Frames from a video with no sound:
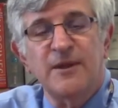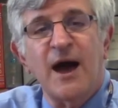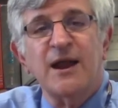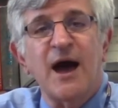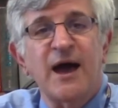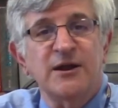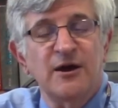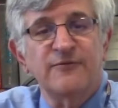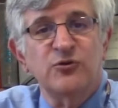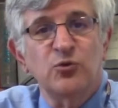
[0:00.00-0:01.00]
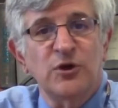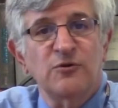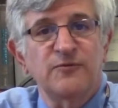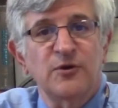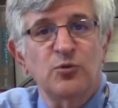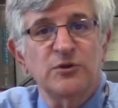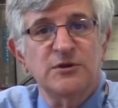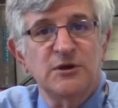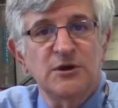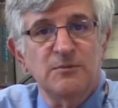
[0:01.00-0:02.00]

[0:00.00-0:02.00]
not high enough to interfere with the